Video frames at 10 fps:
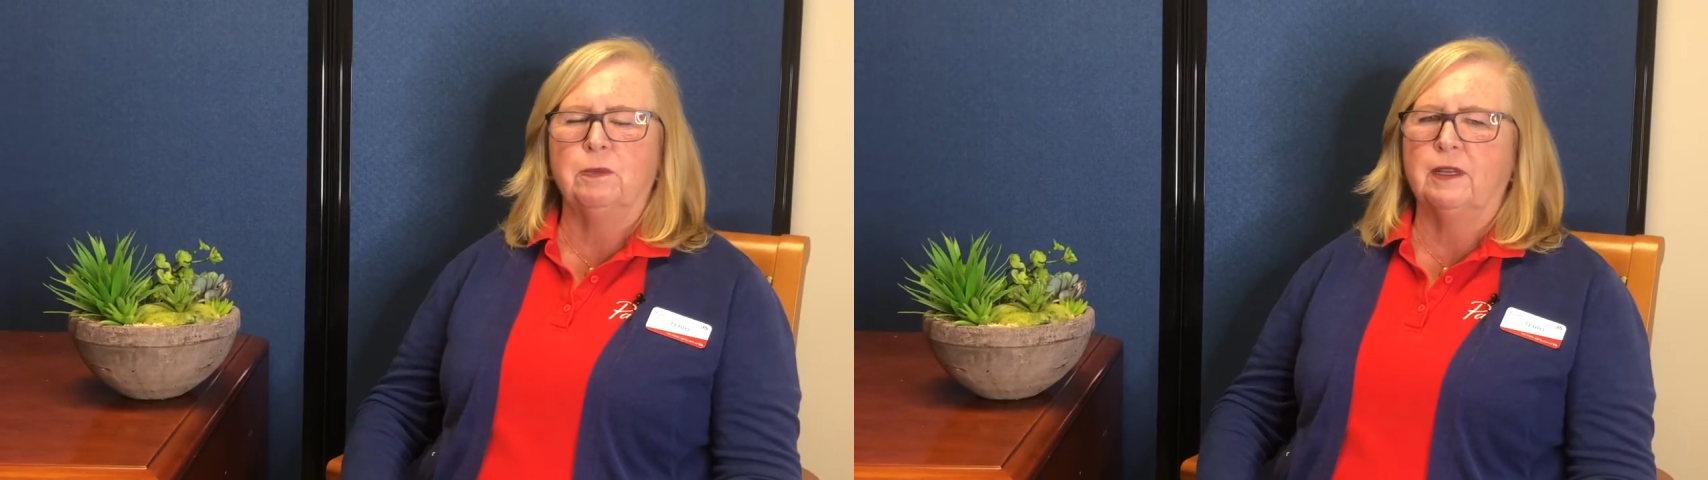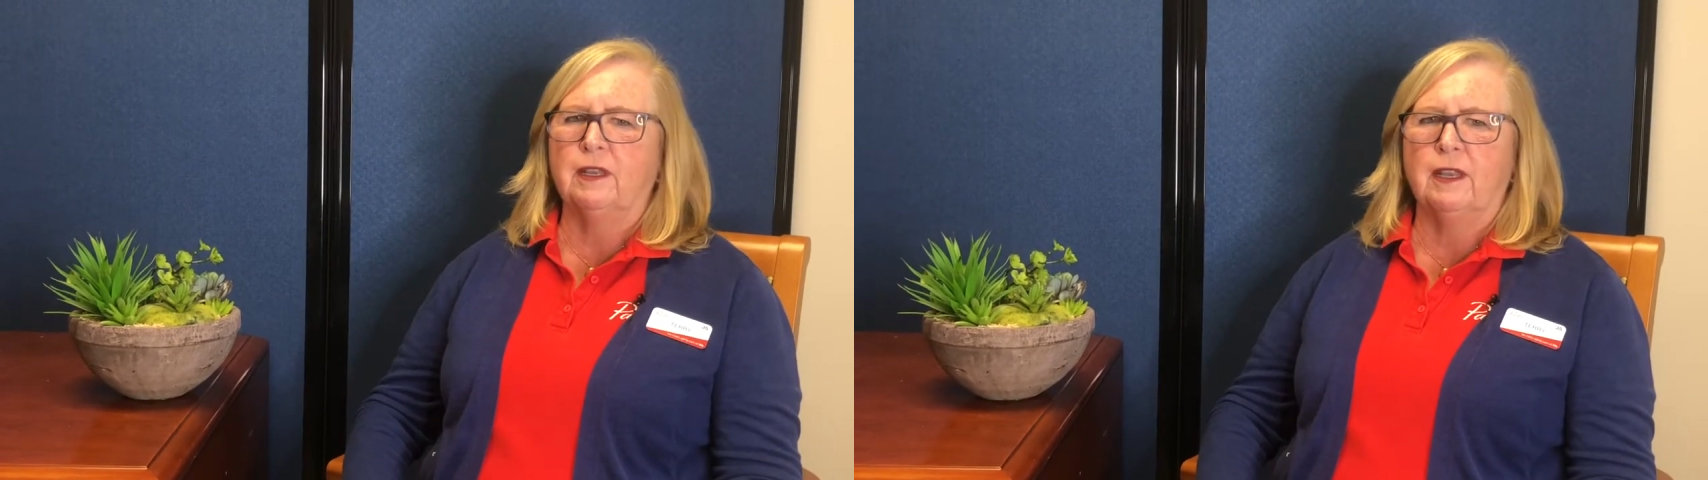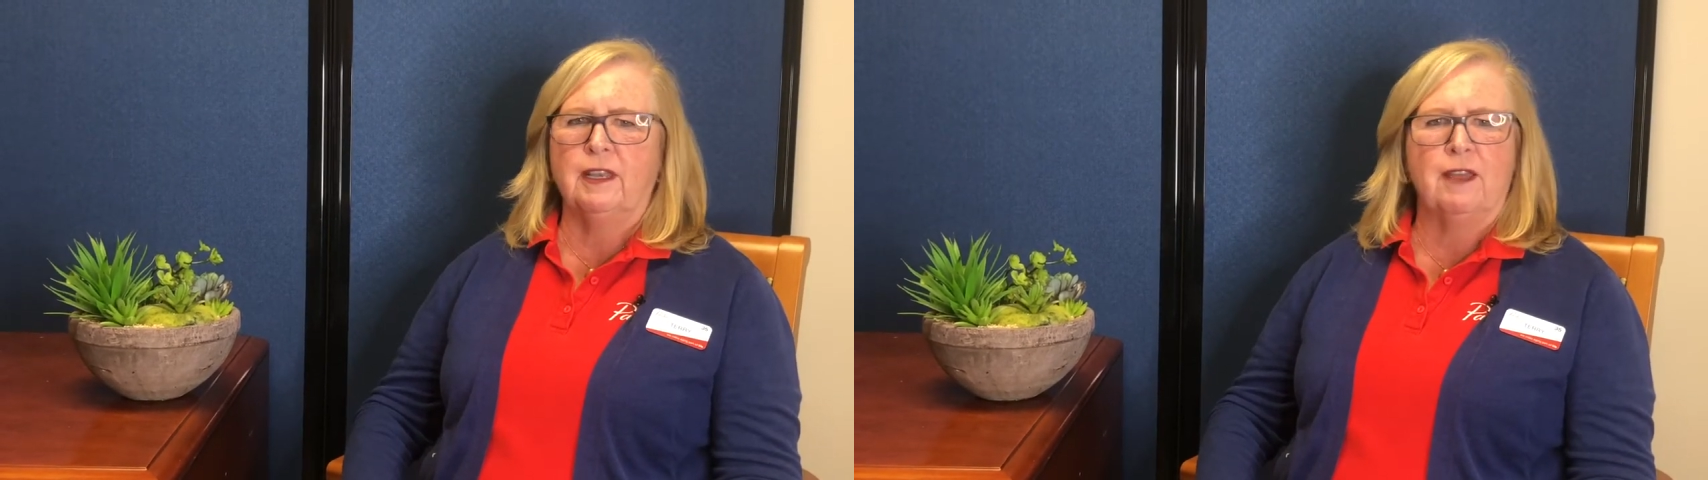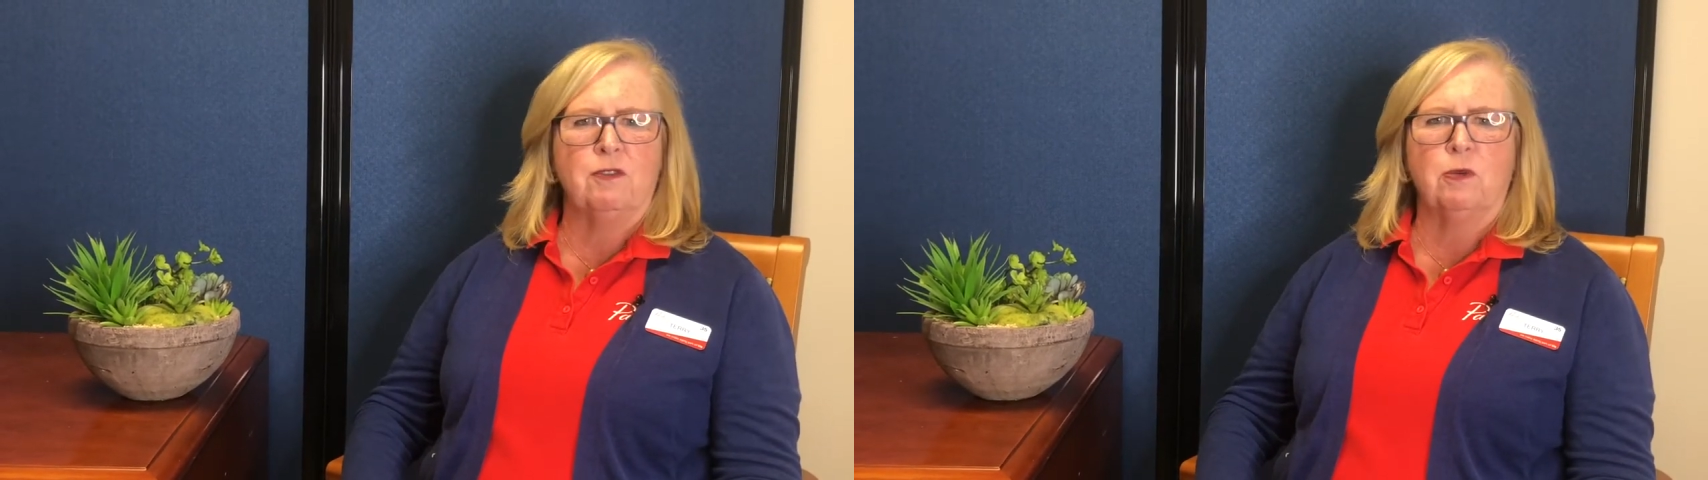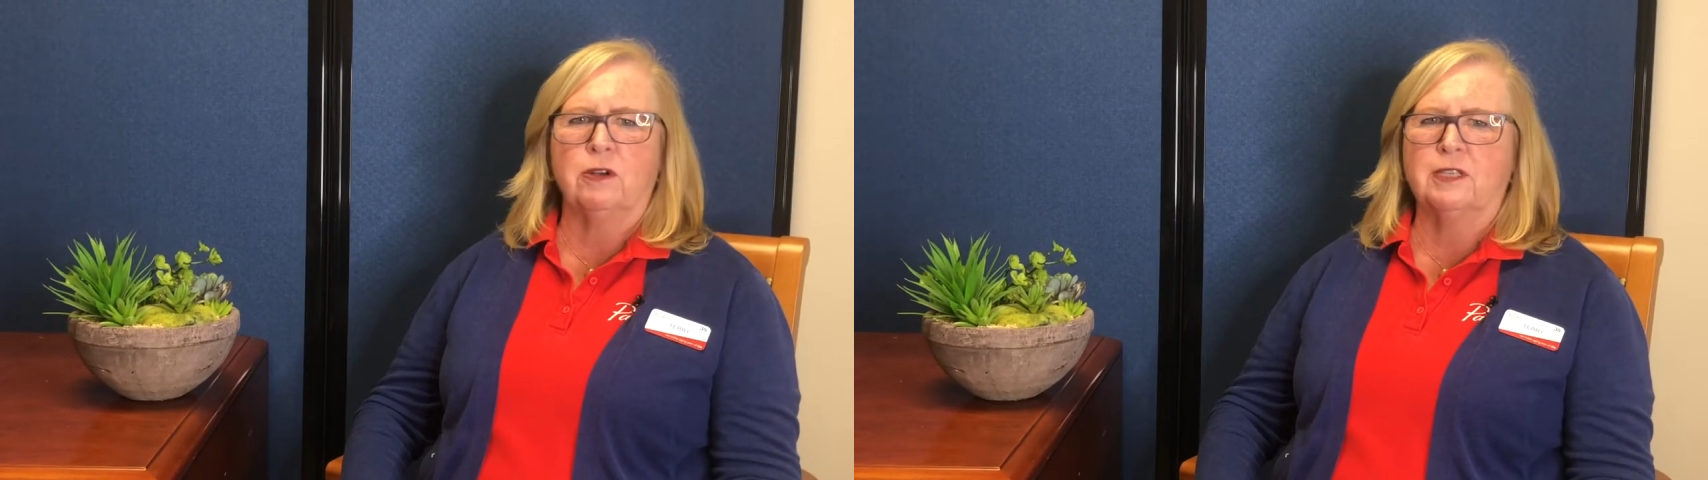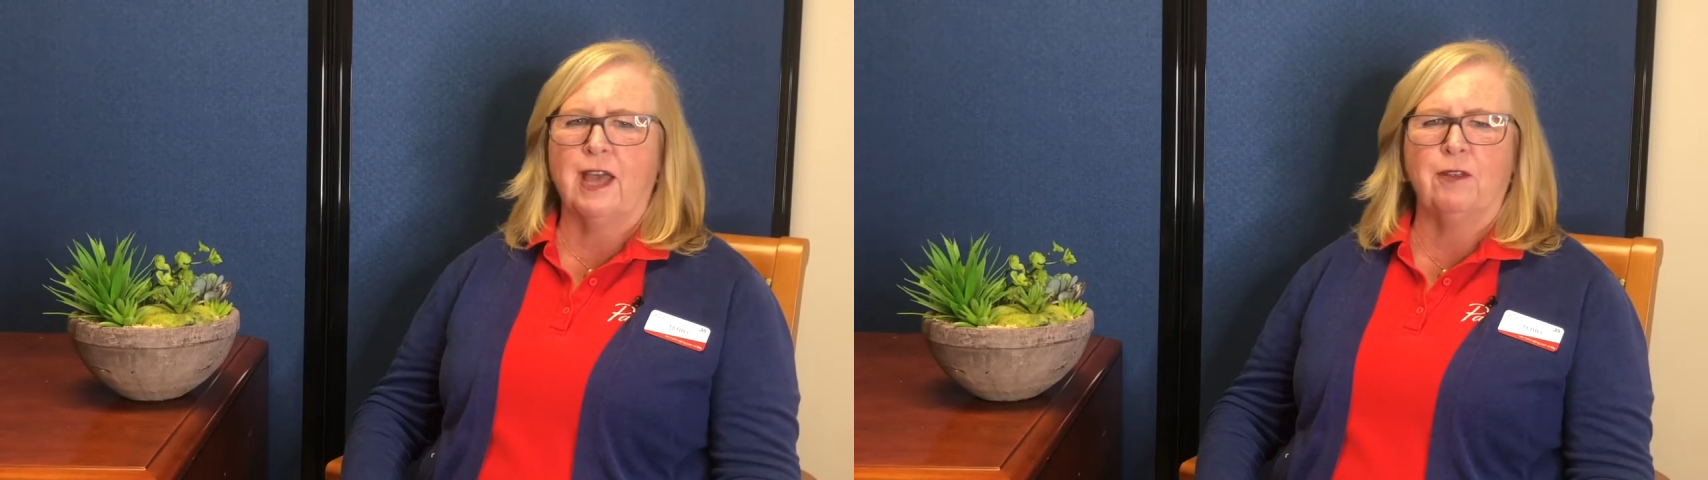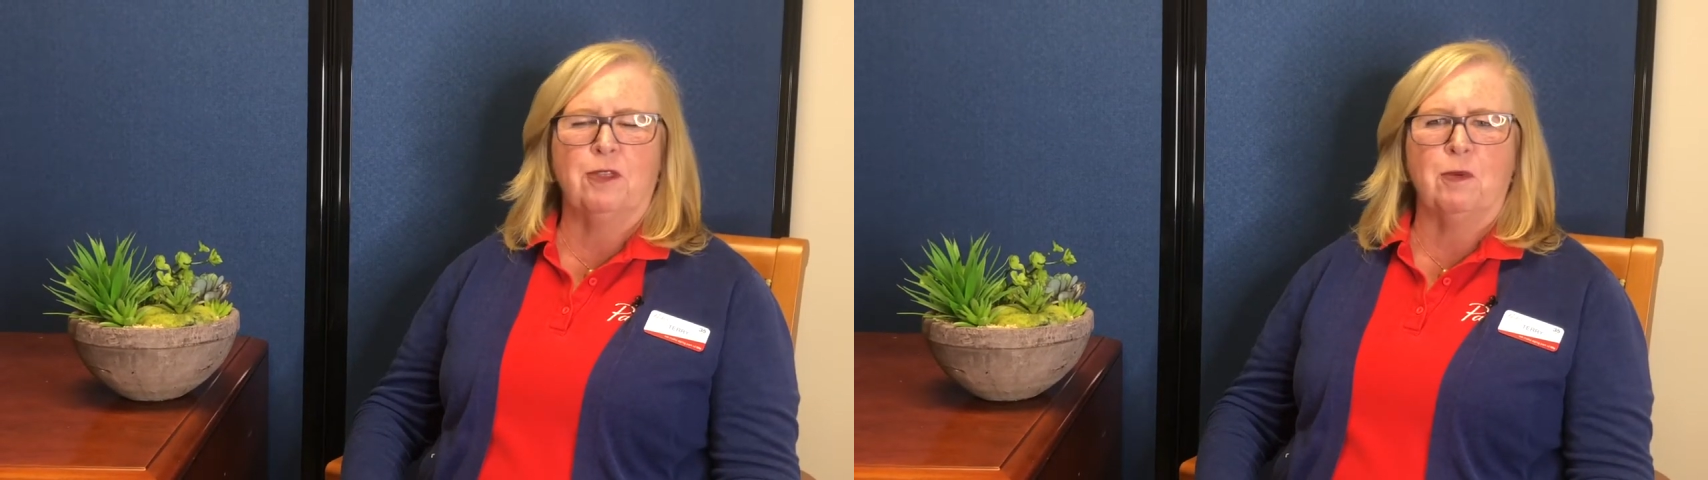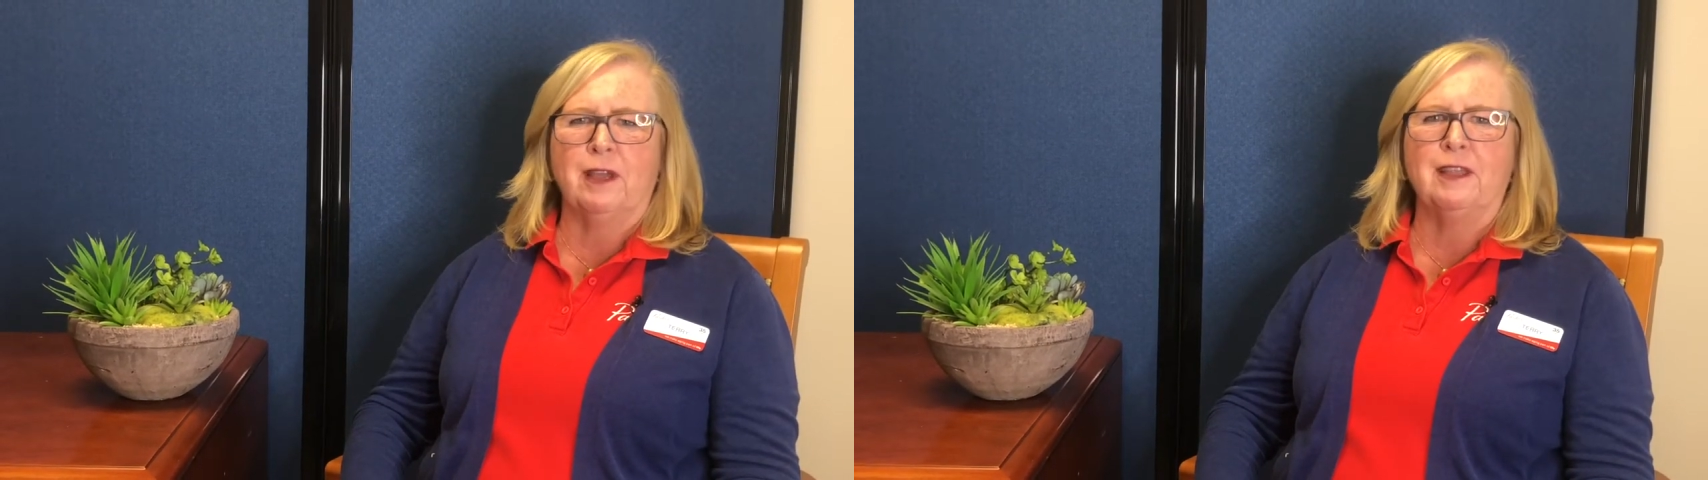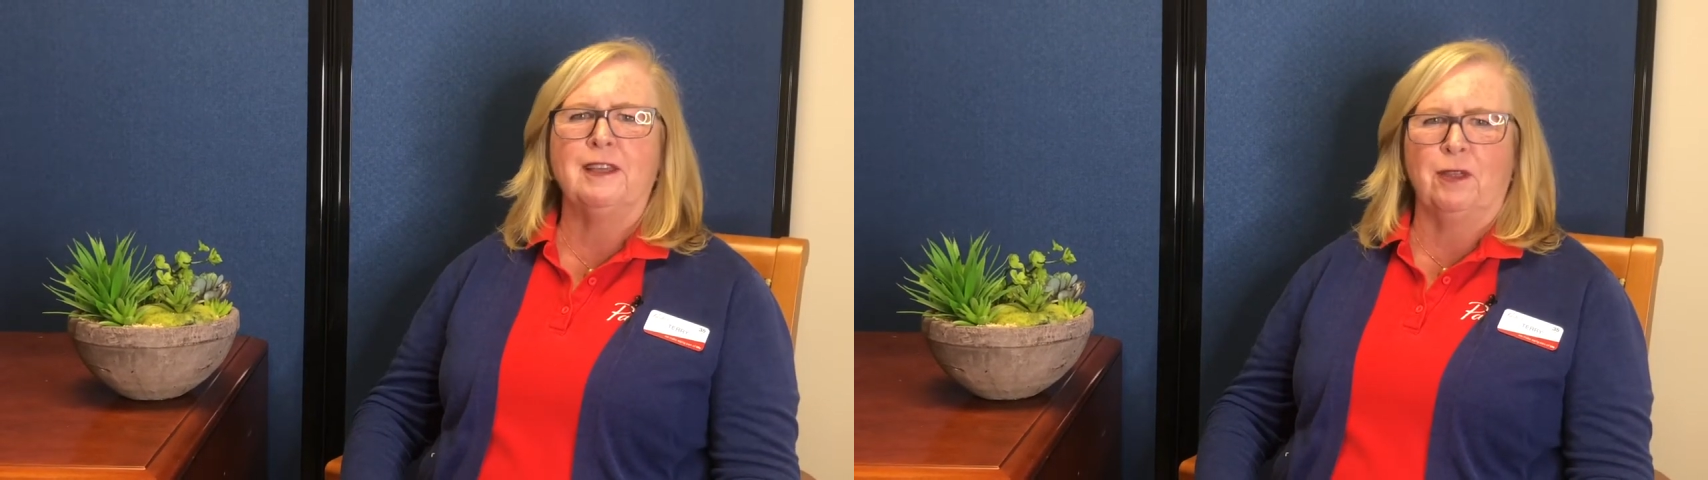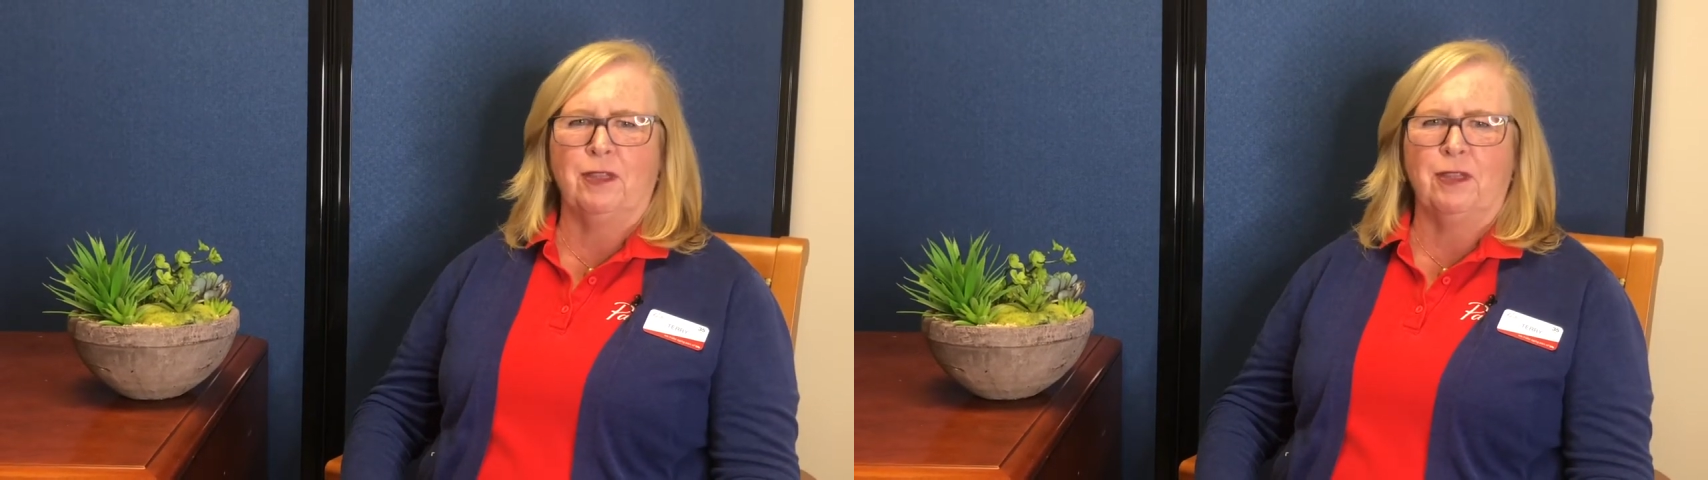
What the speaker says: but it never works out the way that you